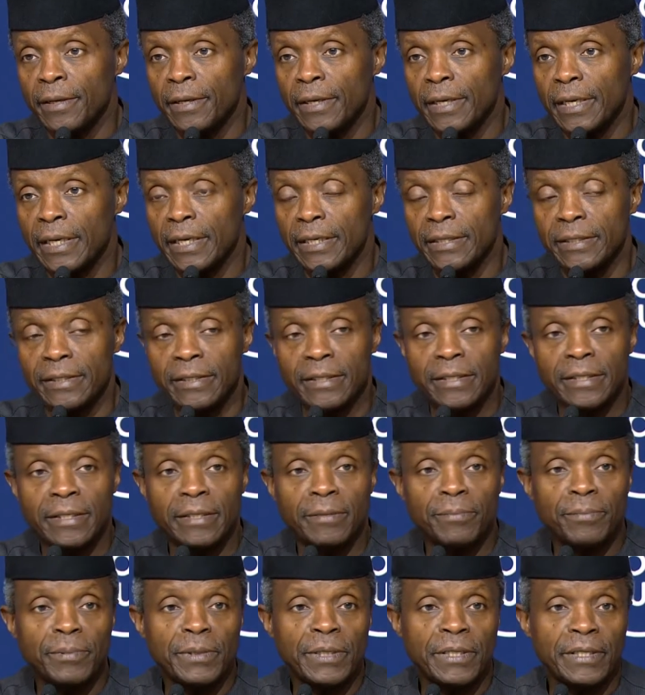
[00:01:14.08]
in G
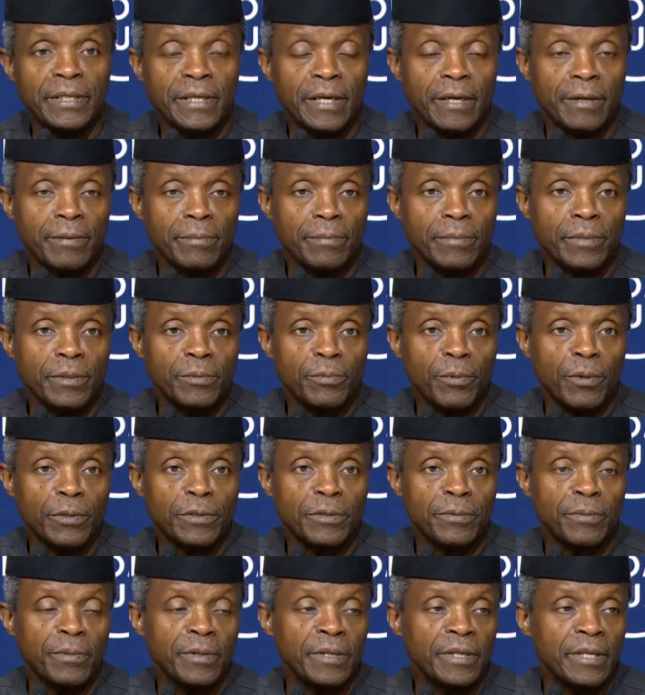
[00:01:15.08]
D P terms,
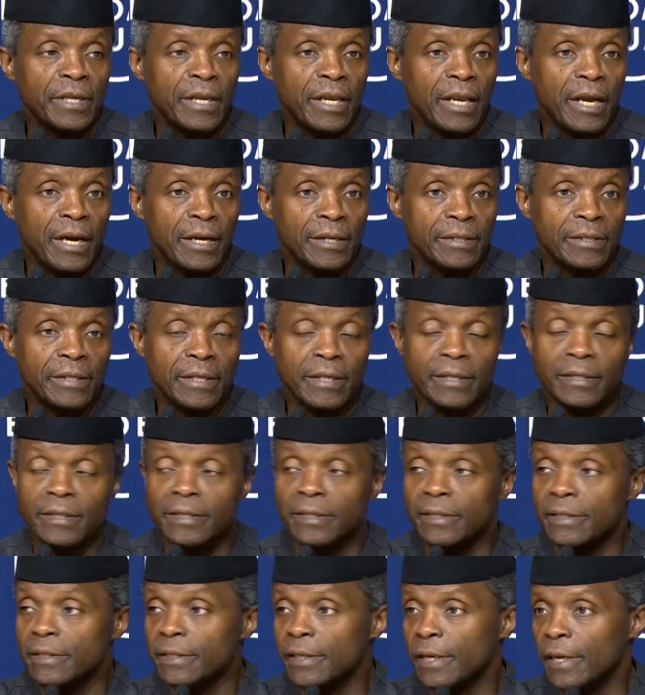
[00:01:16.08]
possibly the
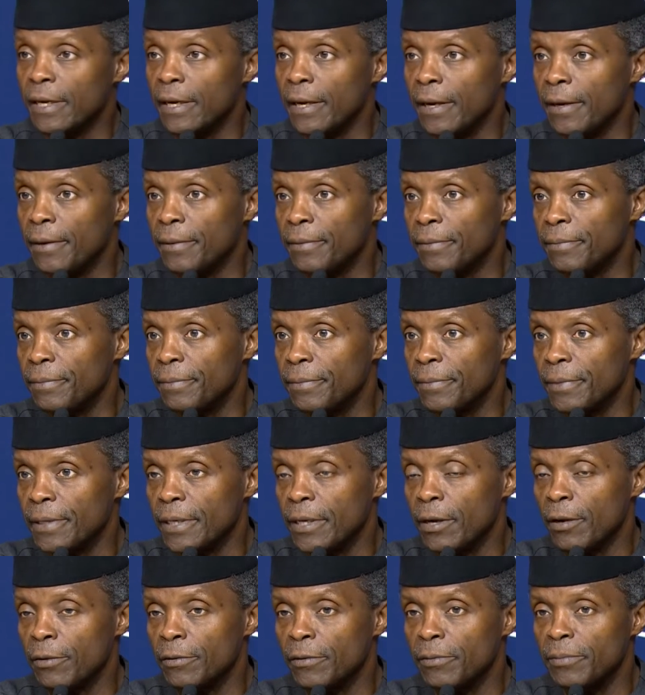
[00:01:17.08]
largest um,
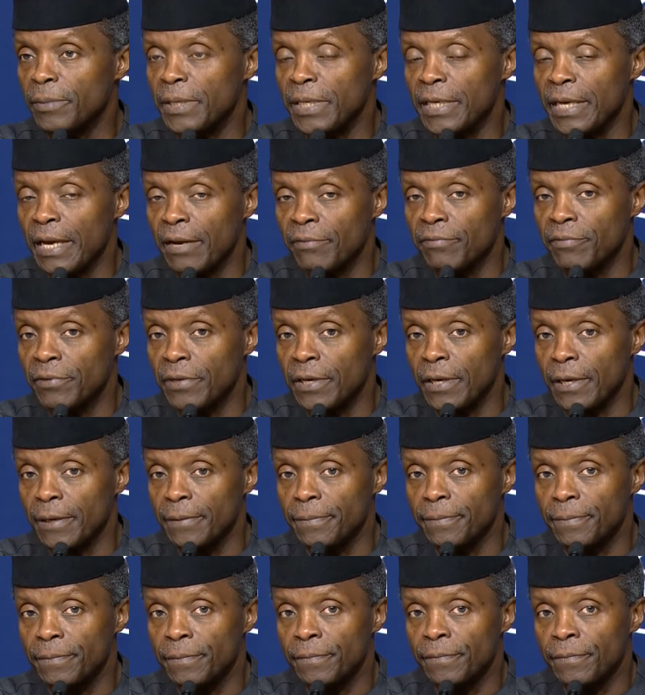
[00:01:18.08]
economy in Africa,
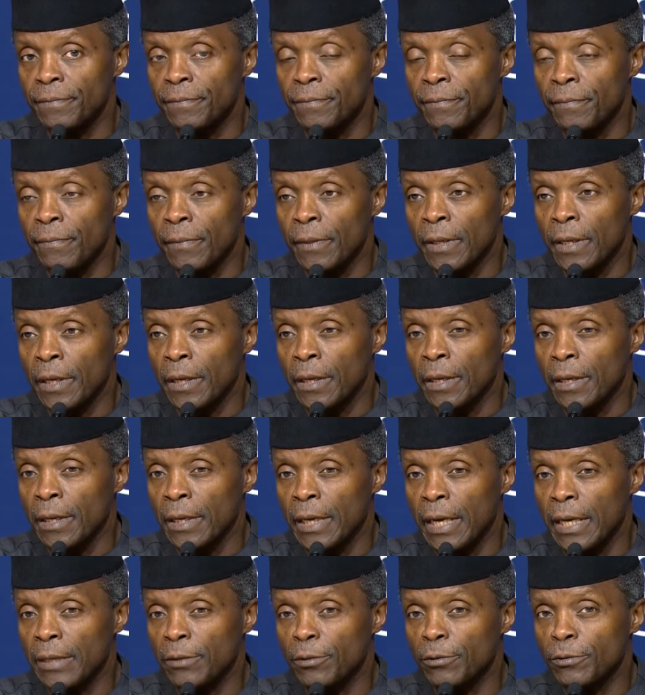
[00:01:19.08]

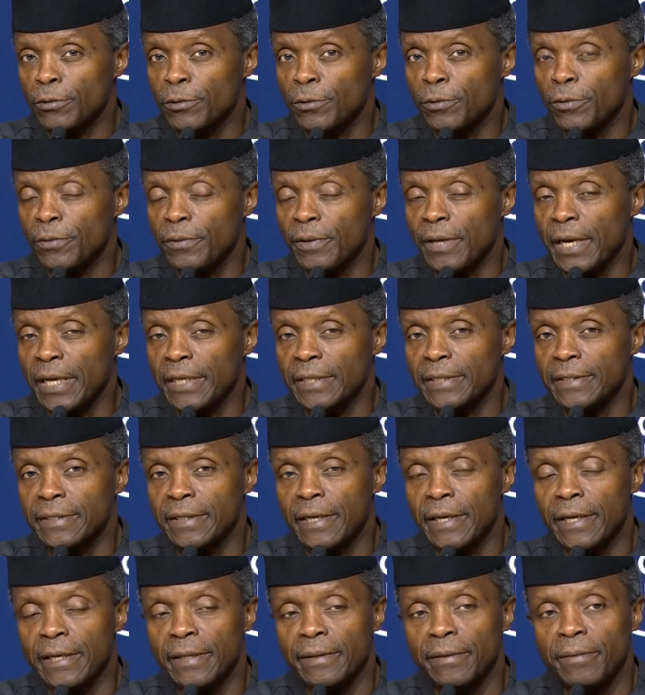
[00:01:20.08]
and also that
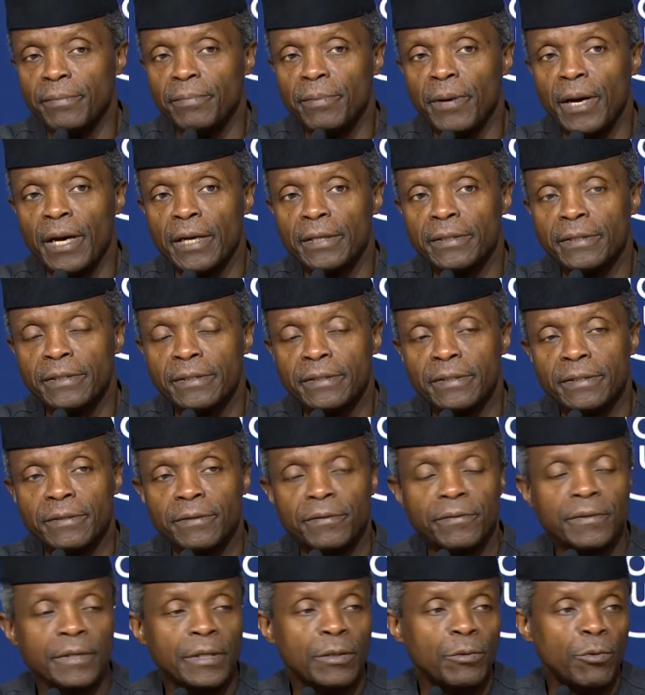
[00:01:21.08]
uh, in the past
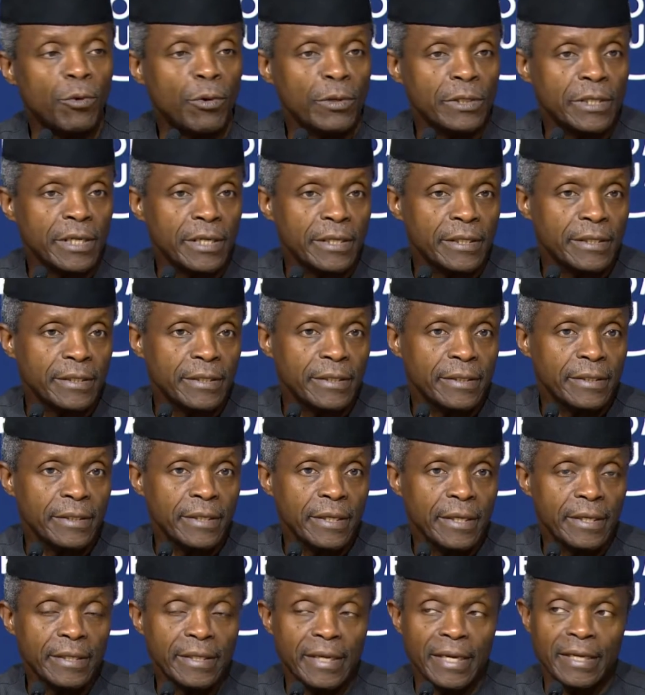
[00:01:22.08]
three quarters,
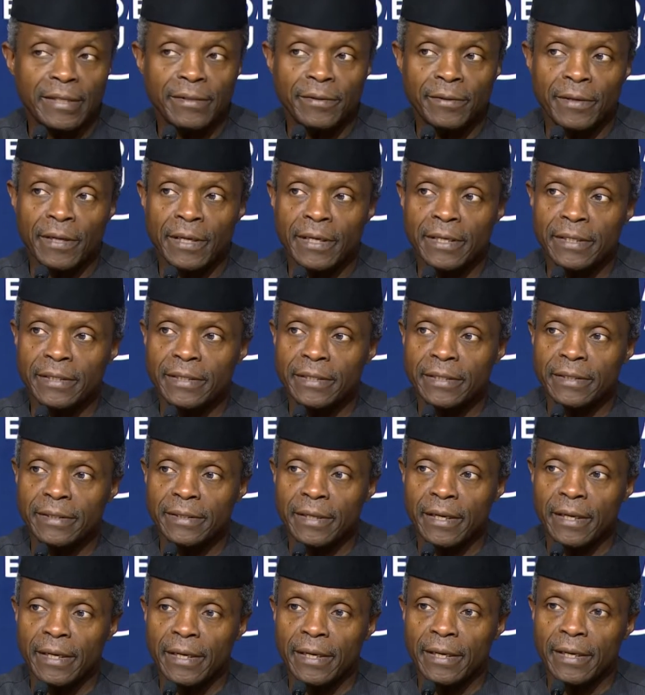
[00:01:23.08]
uh, Nigeria is,
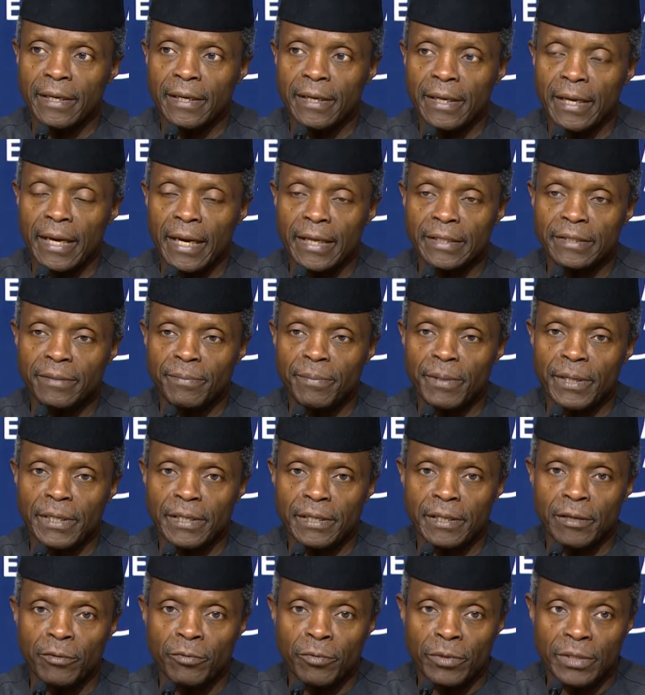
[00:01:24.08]
uh, has been
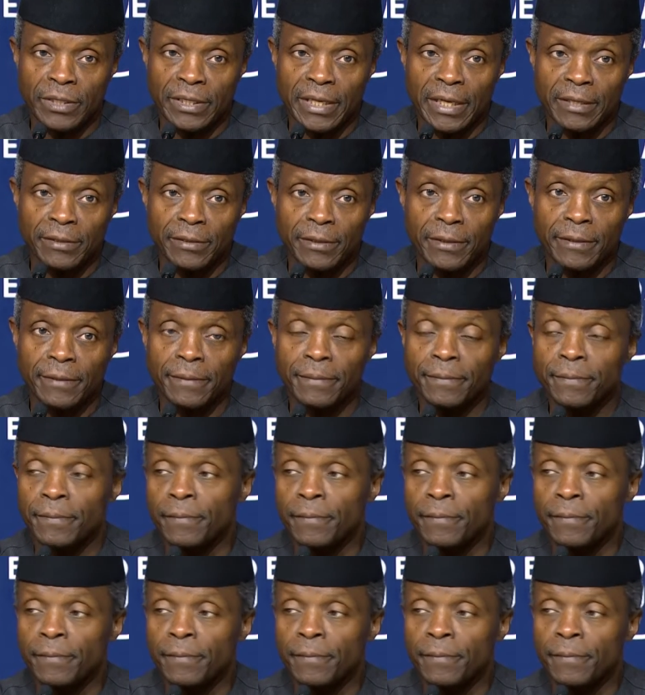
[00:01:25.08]
in a recession,